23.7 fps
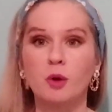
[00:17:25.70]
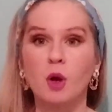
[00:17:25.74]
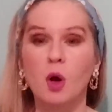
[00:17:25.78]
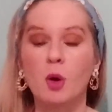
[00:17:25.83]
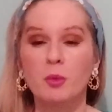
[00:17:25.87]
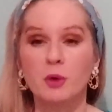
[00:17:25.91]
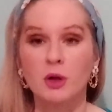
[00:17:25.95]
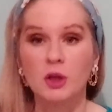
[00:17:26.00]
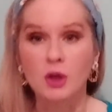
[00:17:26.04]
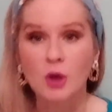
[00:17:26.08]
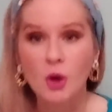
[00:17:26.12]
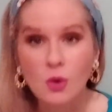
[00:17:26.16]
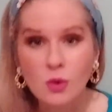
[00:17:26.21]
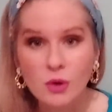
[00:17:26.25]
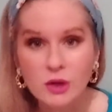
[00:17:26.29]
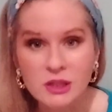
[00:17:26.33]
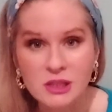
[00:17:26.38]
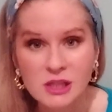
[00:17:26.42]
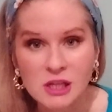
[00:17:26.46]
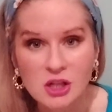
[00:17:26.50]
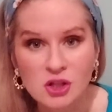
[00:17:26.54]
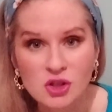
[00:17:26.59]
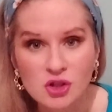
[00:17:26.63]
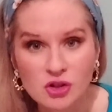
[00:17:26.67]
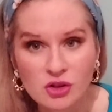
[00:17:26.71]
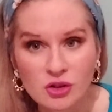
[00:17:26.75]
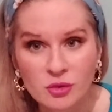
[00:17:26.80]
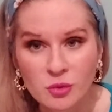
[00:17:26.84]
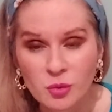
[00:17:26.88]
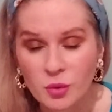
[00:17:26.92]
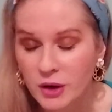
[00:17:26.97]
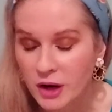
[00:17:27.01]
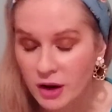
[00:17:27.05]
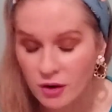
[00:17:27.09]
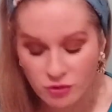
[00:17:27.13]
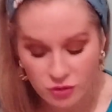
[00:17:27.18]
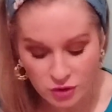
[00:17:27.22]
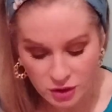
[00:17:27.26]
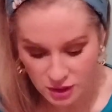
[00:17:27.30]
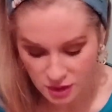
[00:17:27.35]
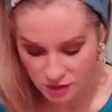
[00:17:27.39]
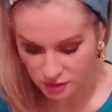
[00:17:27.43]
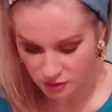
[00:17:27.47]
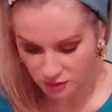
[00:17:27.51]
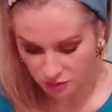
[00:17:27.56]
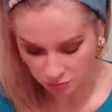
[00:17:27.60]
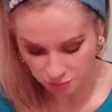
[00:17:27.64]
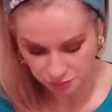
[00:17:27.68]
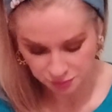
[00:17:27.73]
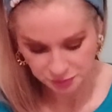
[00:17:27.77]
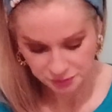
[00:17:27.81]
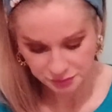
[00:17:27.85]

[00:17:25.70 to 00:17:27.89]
becoming a yoga teacher, whatever it is,